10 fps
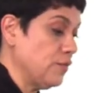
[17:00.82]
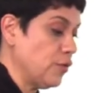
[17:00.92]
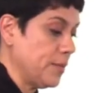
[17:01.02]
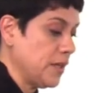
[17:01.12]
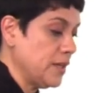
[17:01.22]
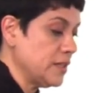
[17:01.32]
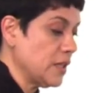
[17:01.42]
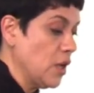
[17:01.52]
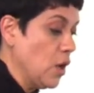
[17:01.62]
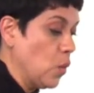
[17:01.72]
formulas,
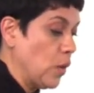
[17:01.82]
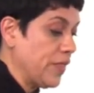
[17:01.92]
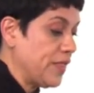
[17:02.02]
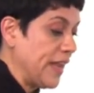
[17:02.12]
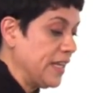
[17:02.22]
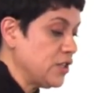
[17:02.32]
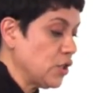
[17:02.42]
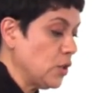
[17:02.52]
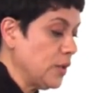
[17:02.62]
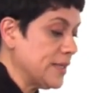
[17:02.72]
what they
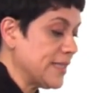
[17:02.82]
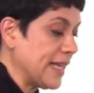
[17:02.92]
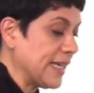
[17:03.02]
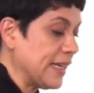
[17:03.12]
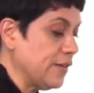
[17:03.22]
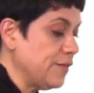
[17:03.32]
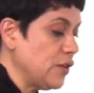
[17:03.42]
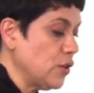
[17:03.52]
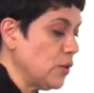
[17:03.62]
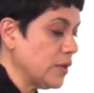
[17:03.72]
do is they give
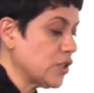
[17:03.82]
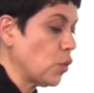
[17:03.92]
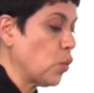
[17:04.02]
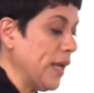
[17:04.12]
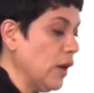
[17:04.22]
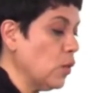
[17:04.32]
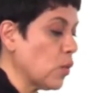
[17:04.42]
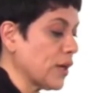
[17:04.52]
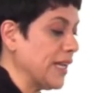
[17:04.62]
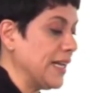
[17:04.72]
you, so we are
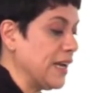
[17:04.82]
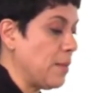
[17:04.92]
working in a